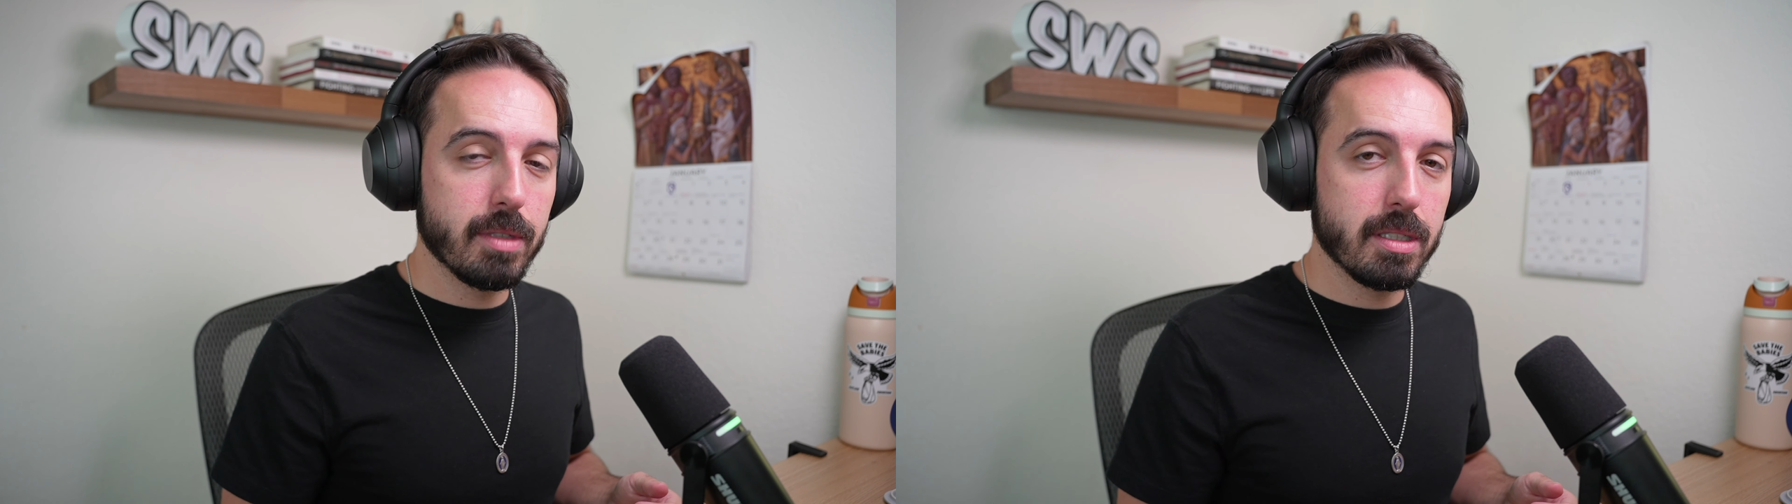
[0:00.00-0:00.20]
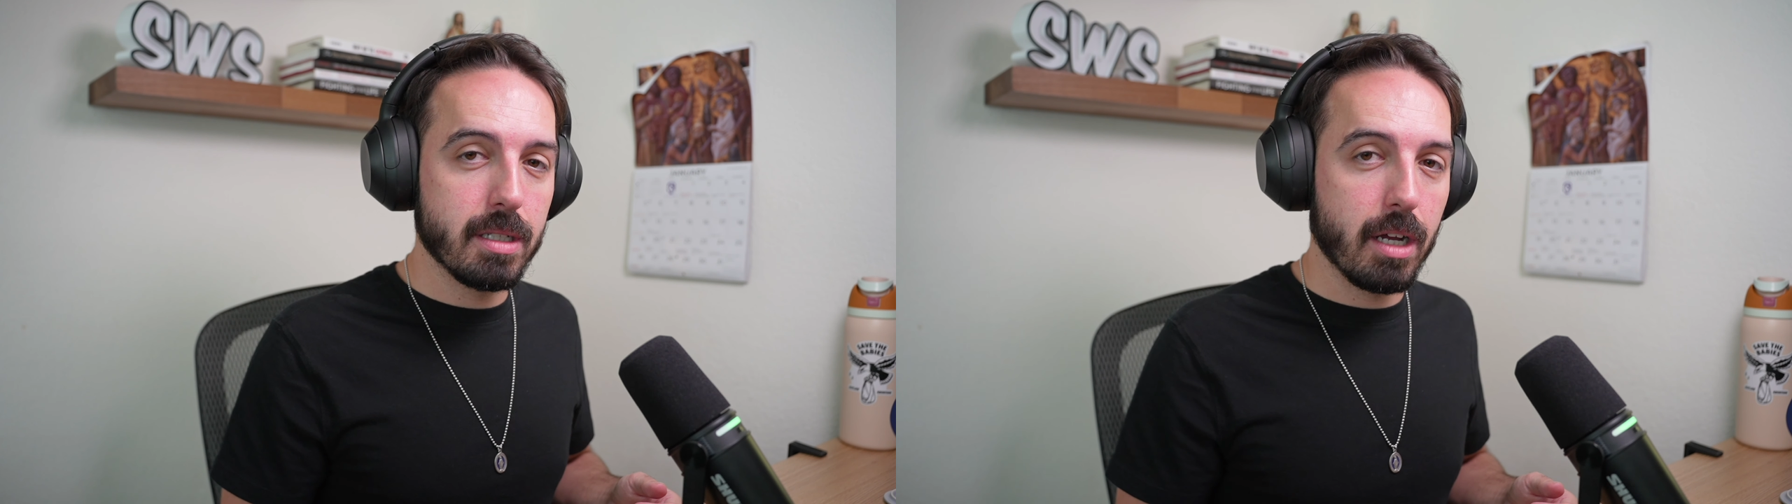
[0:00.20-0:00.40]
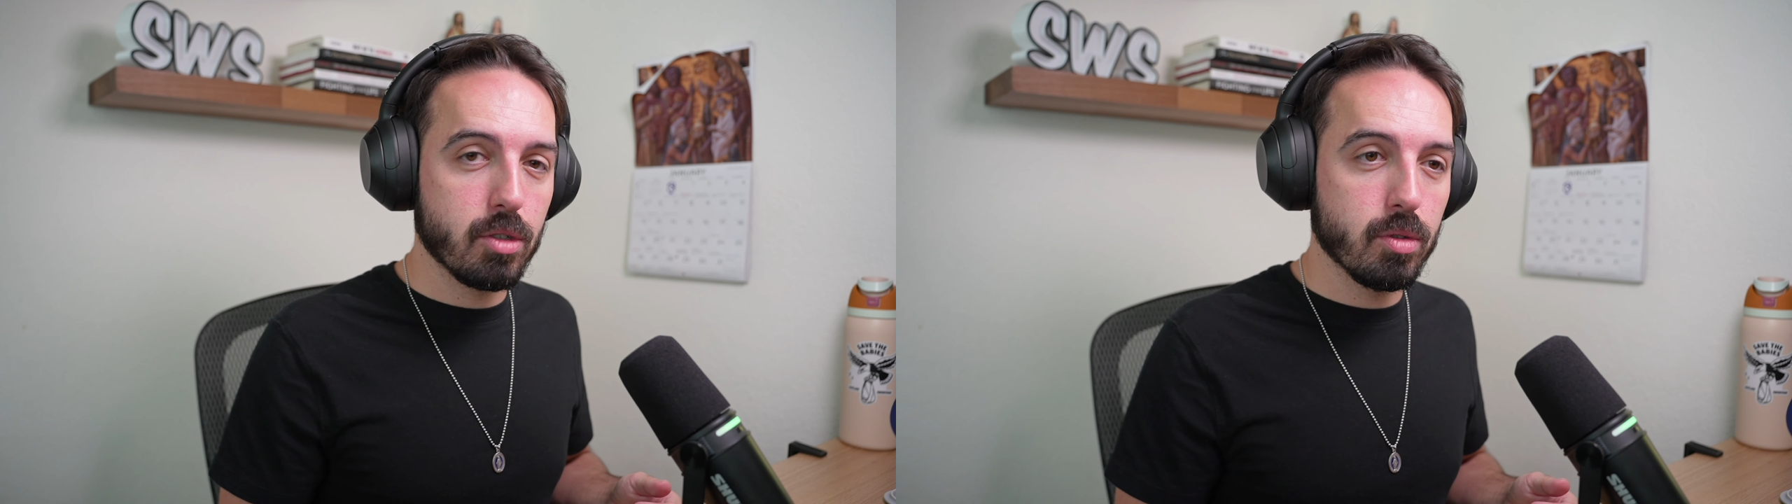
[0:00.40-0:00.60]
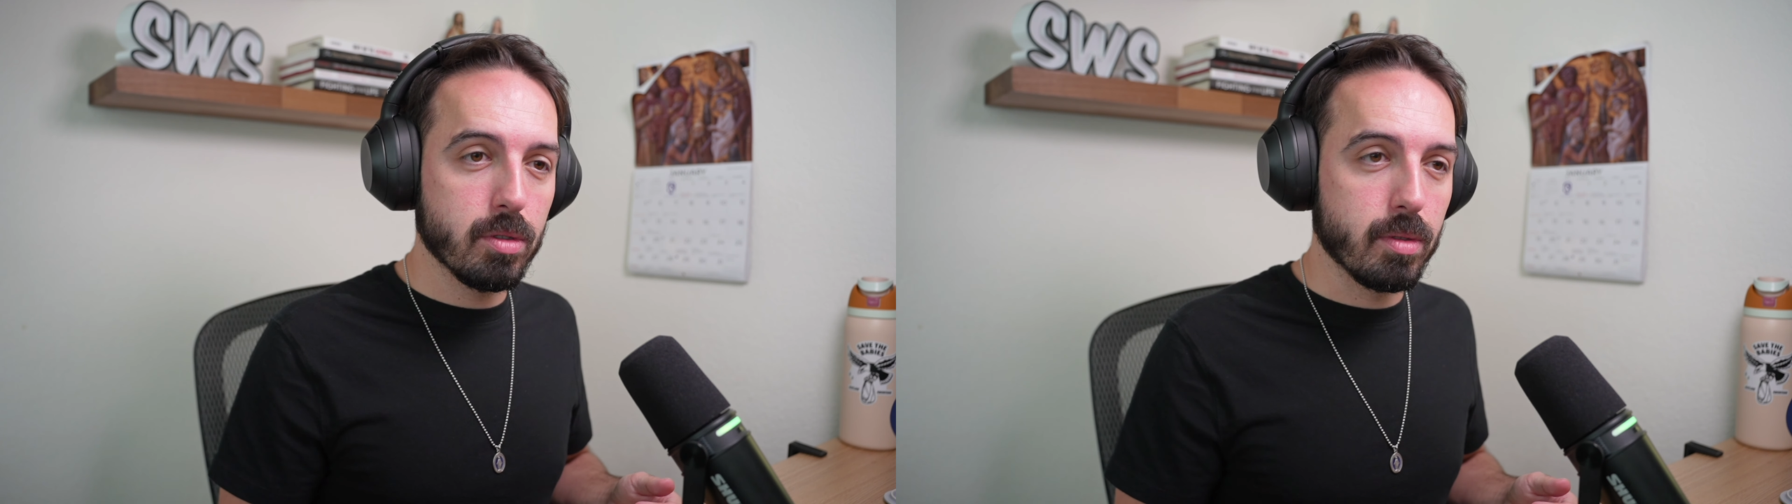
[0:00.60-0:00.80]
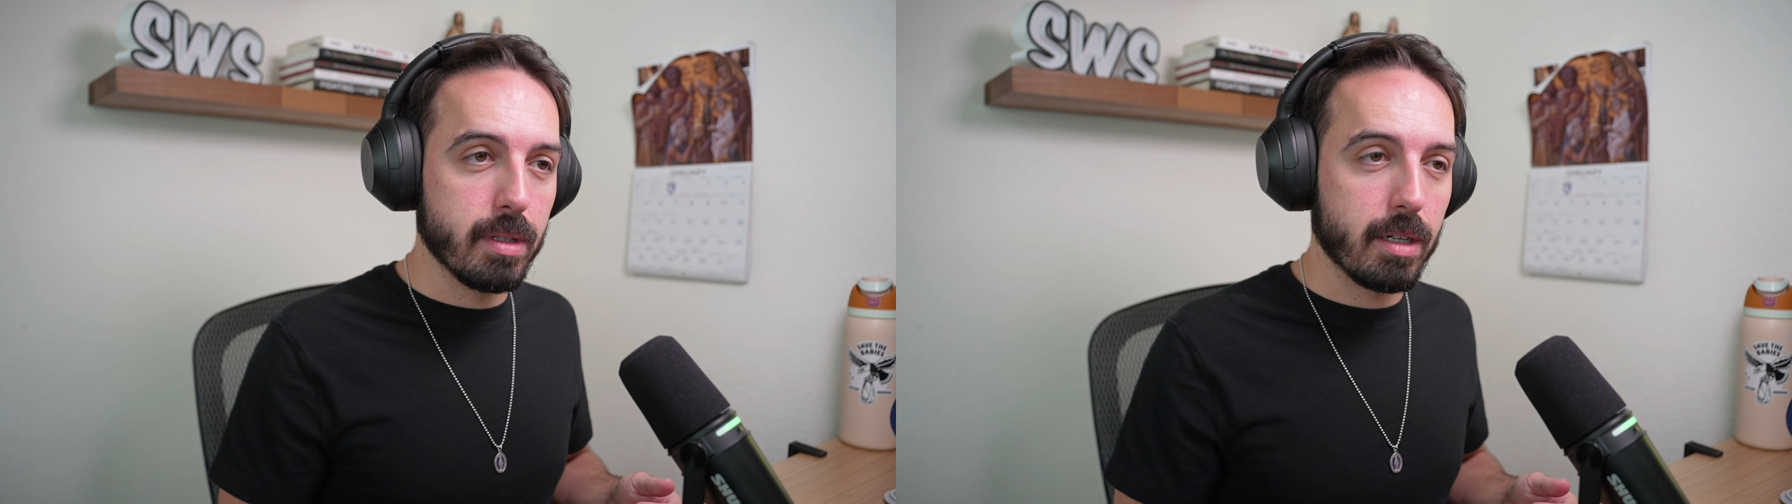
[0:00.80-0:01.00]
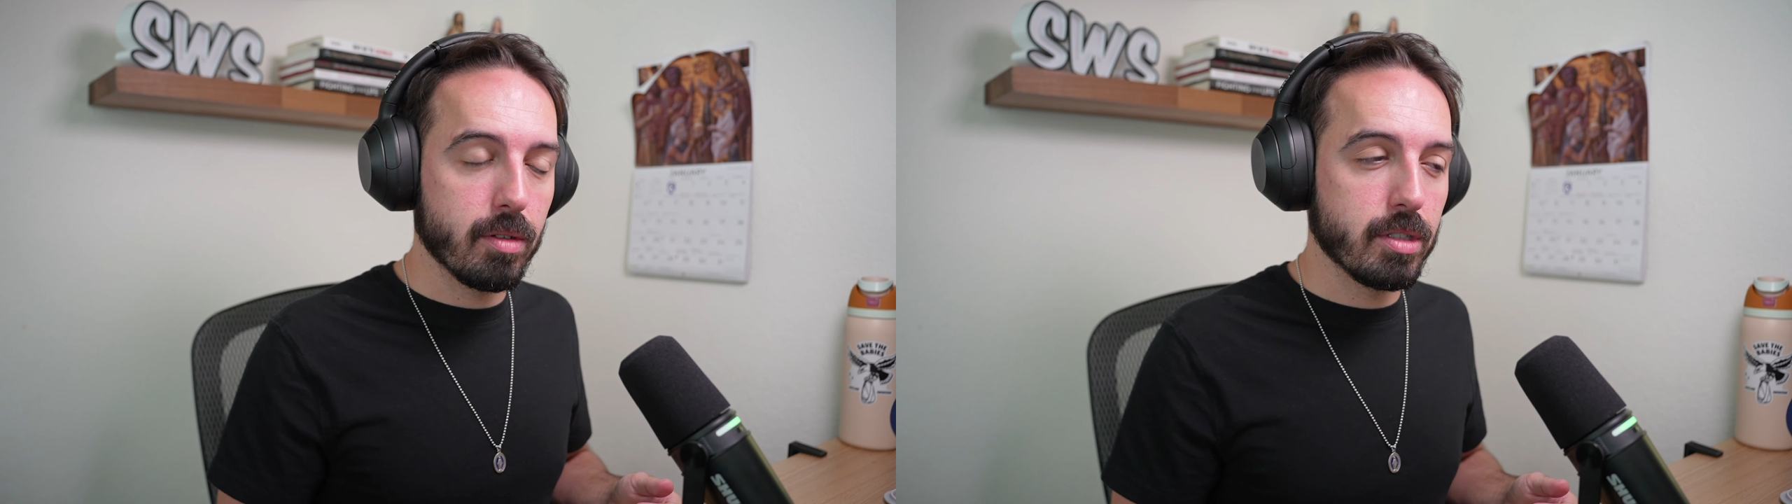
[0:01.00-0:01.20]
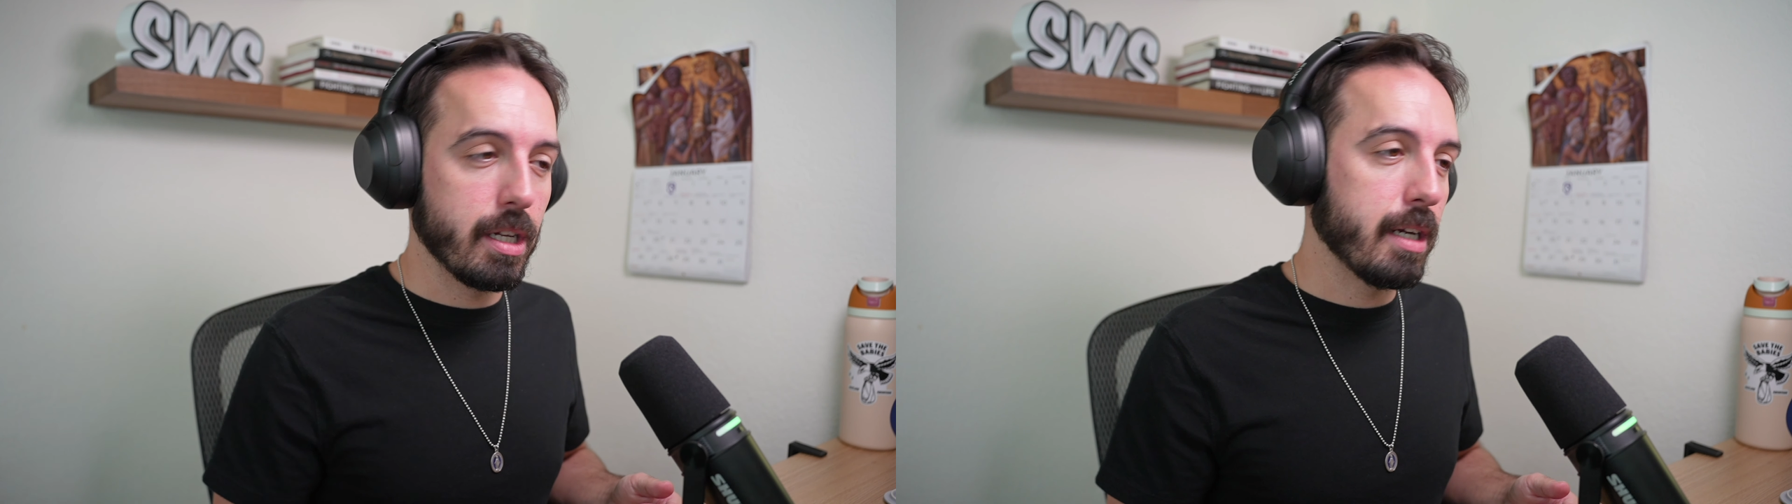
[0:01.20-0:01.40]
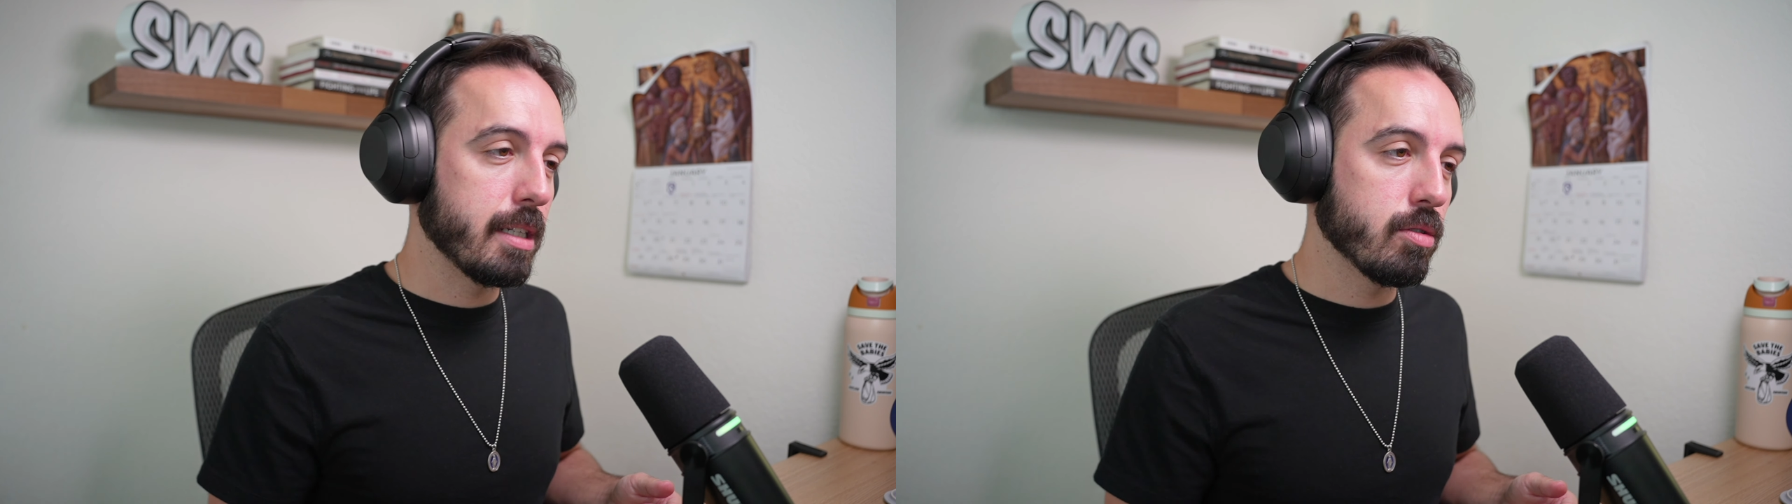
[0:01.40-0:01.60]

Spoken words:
is not true and that Christianity